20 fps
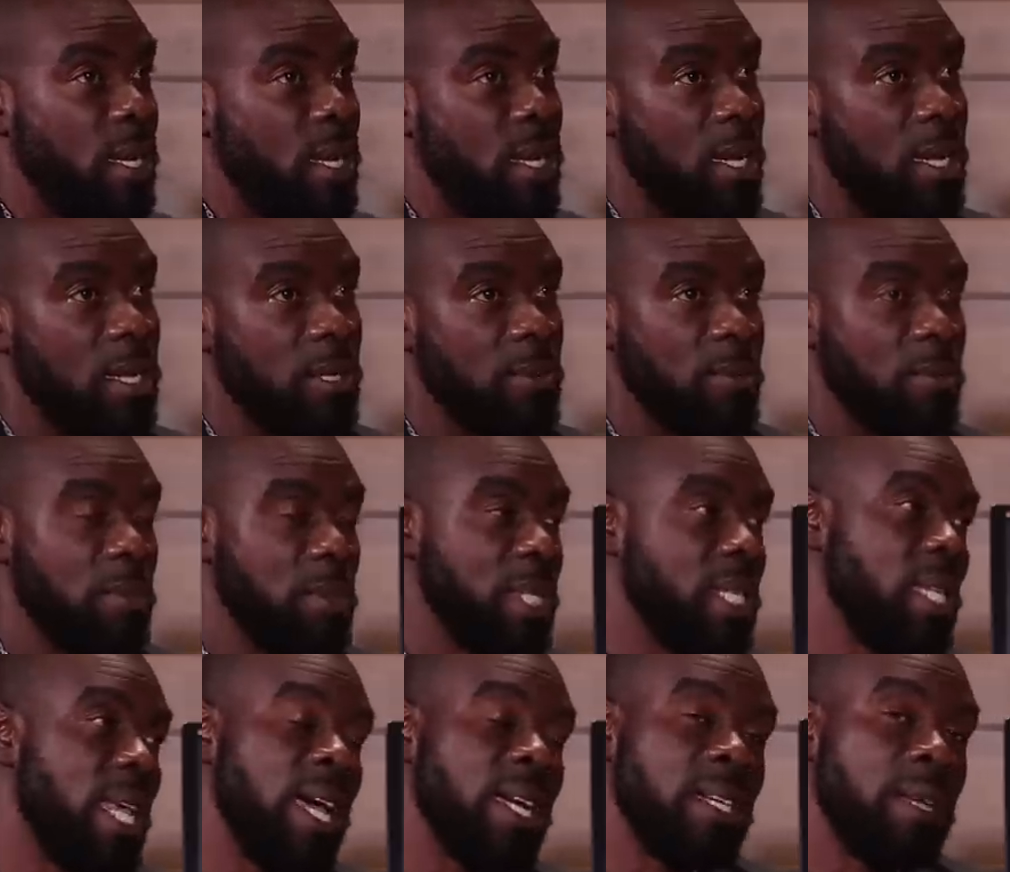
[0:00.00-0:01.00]
And oh, I
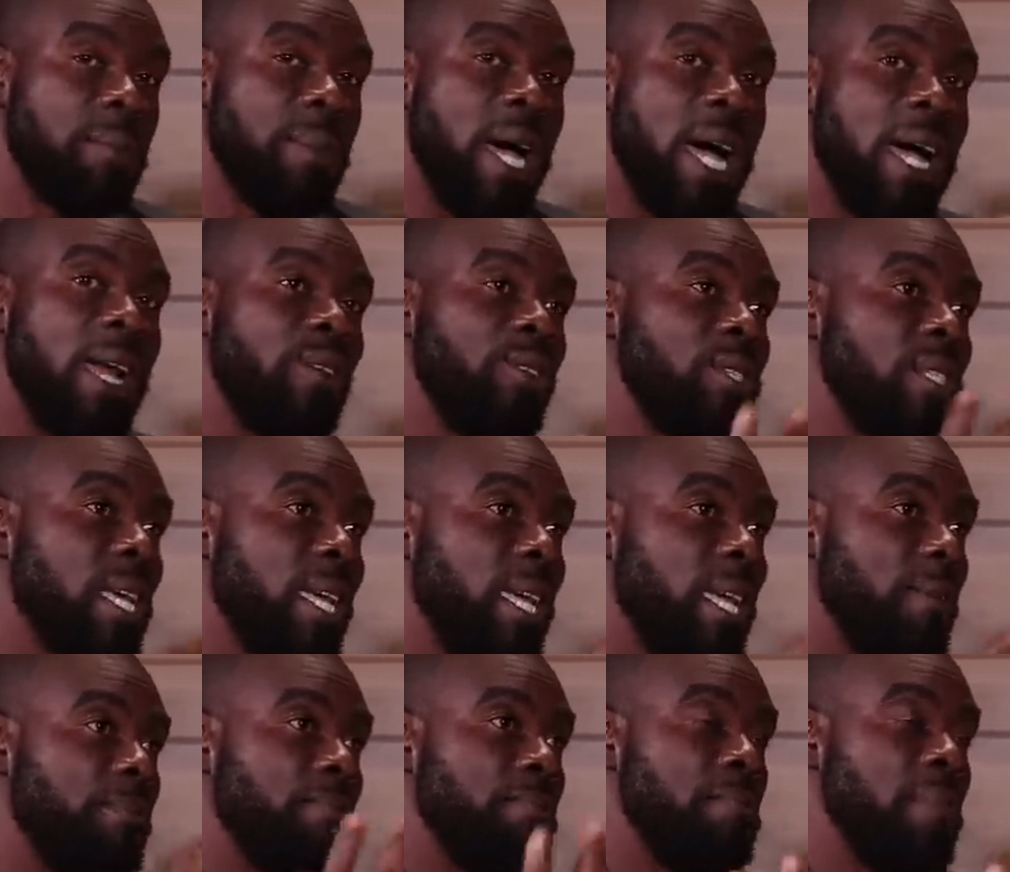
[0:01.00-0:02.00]
know where them that. I am not aware
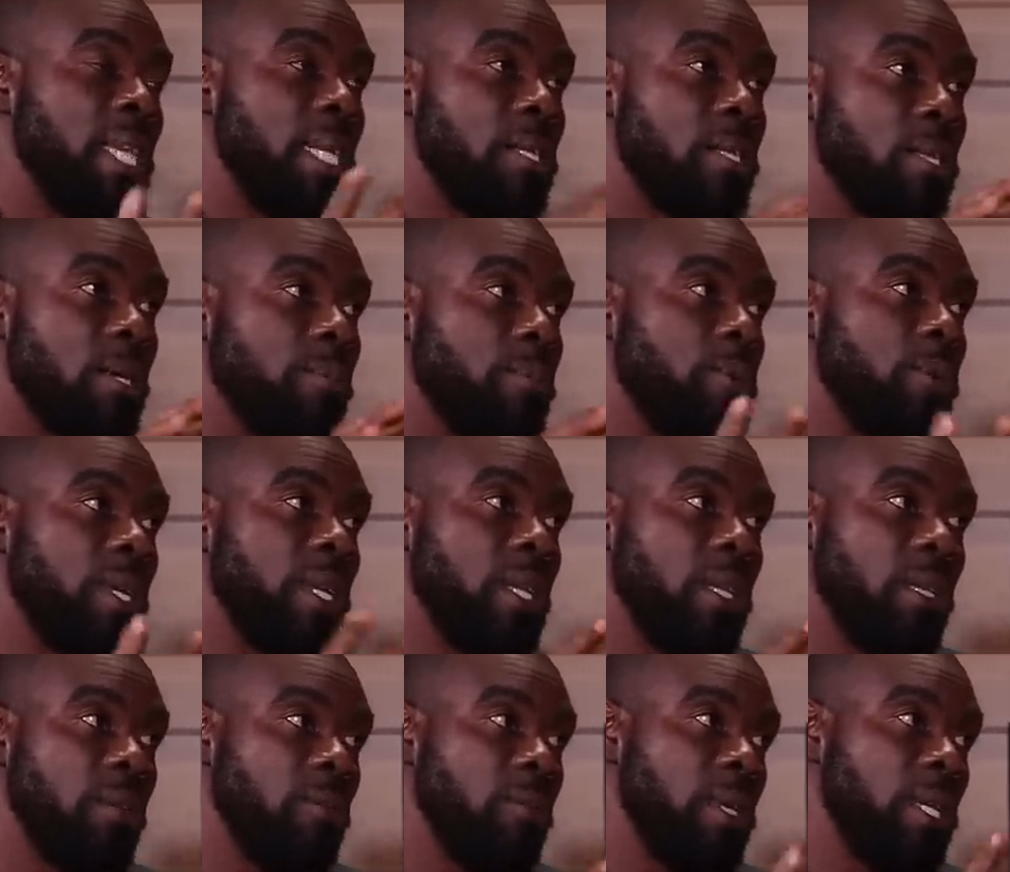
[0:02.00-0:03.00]
get mixed yes. up with
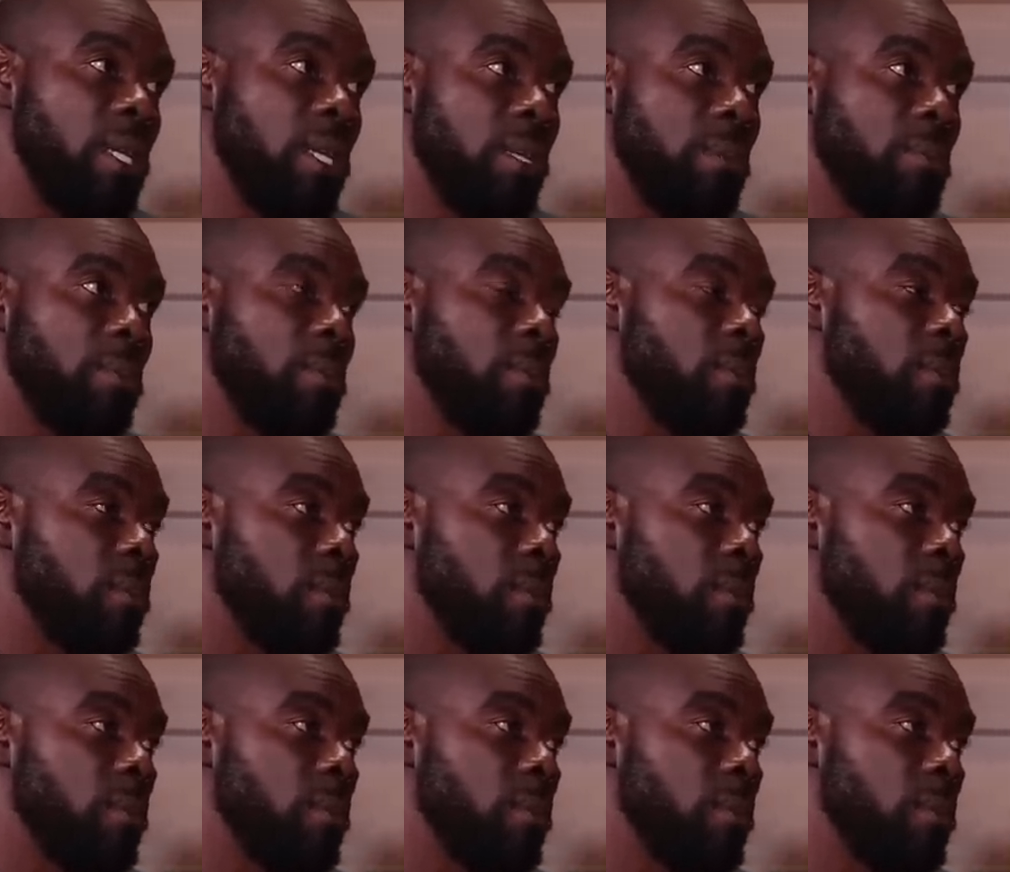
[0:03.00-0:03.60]
with him.